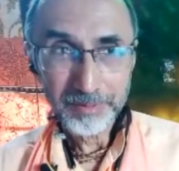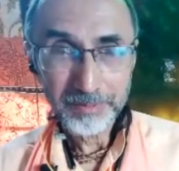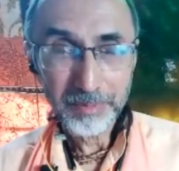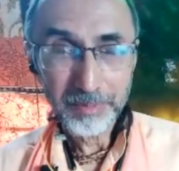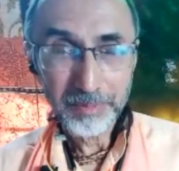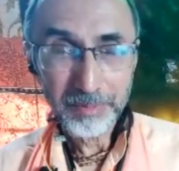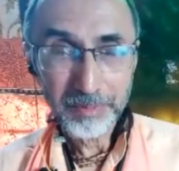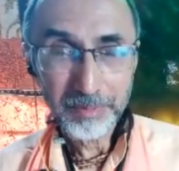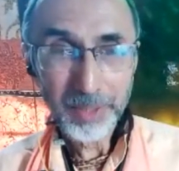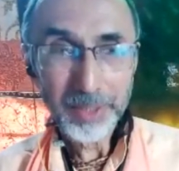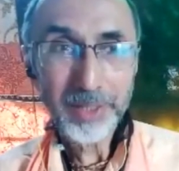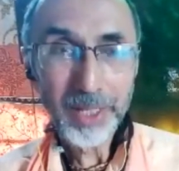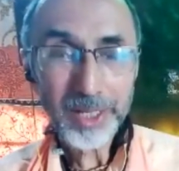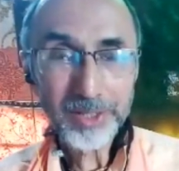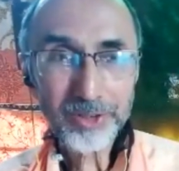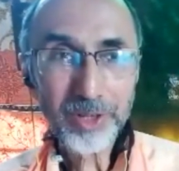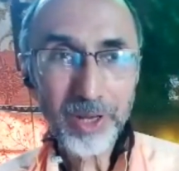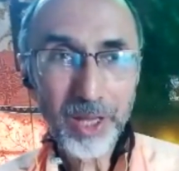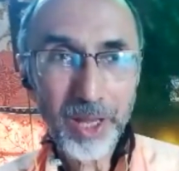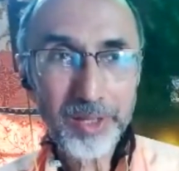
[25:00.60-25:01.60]
By the next
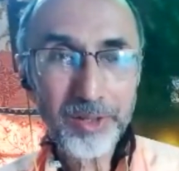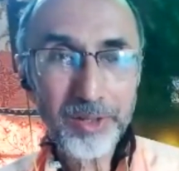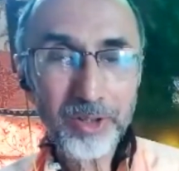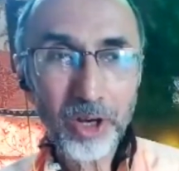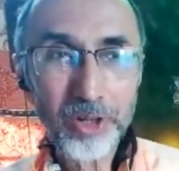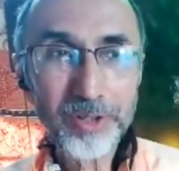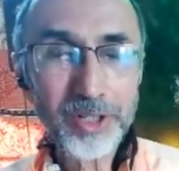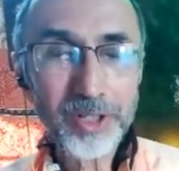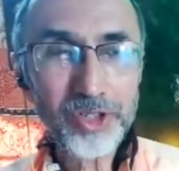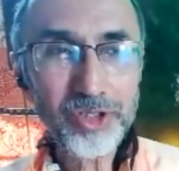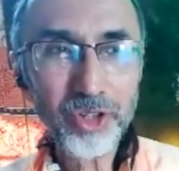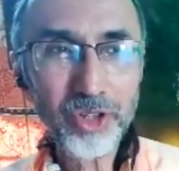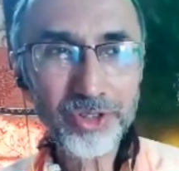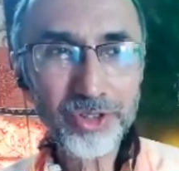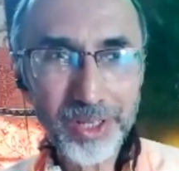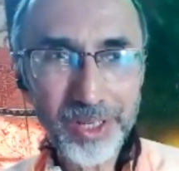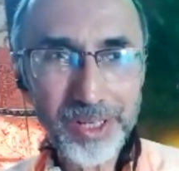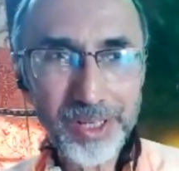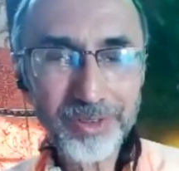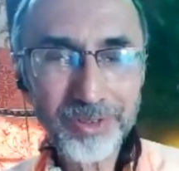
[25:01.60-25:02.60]
line, Lord Krishna
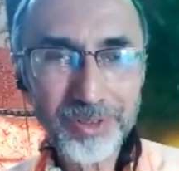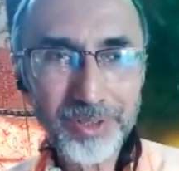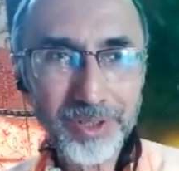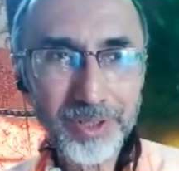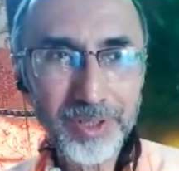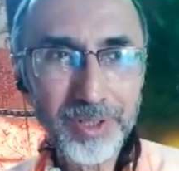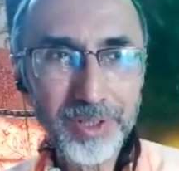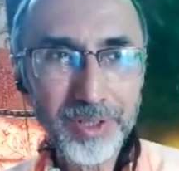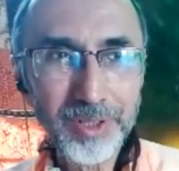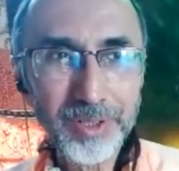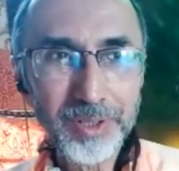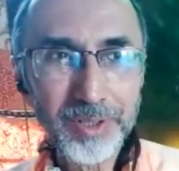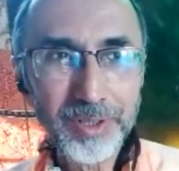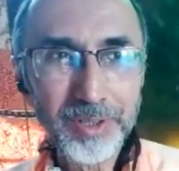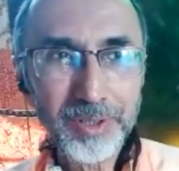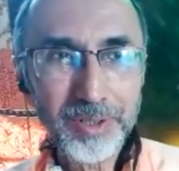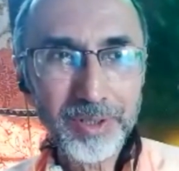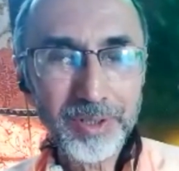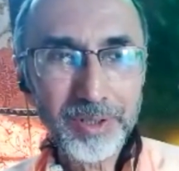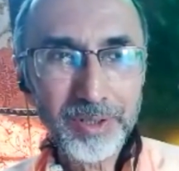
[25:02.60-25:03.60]
says,
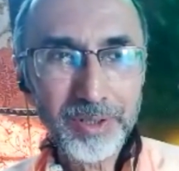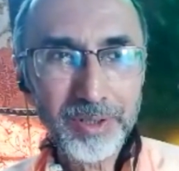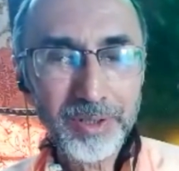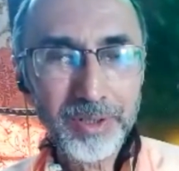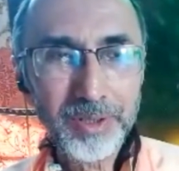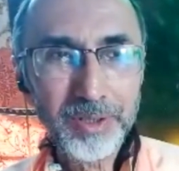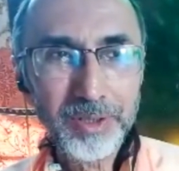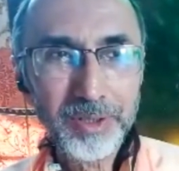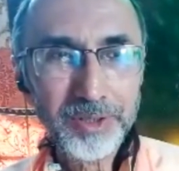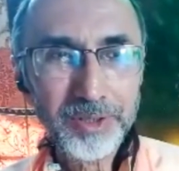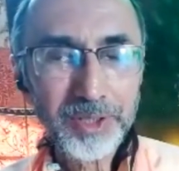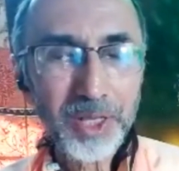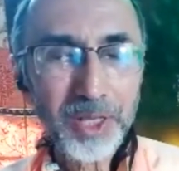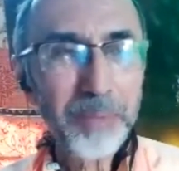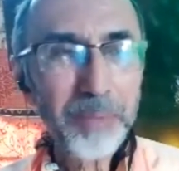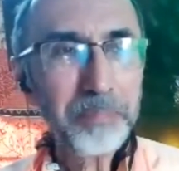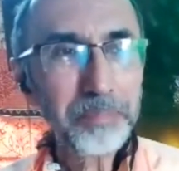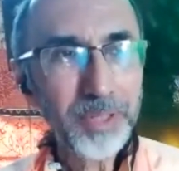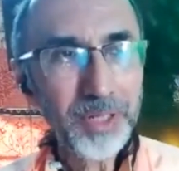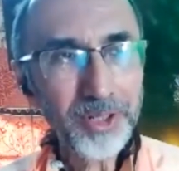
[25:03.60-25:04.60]

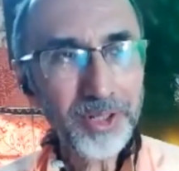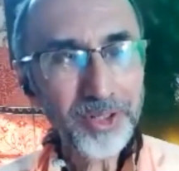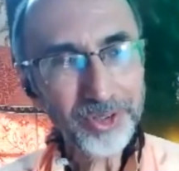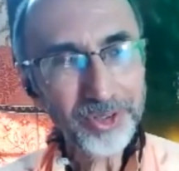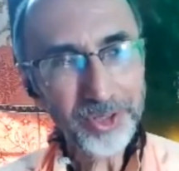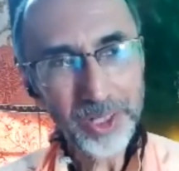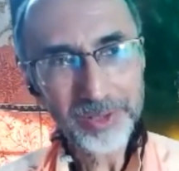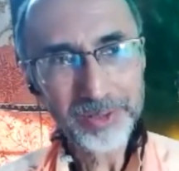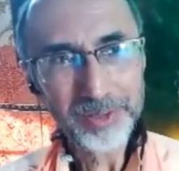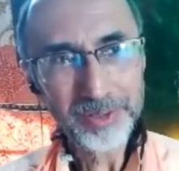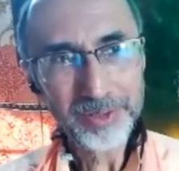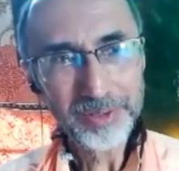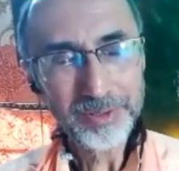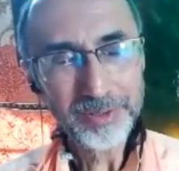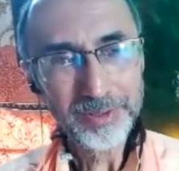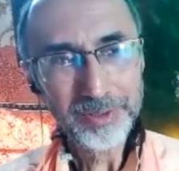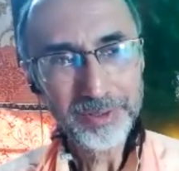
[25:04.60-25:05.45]
some person,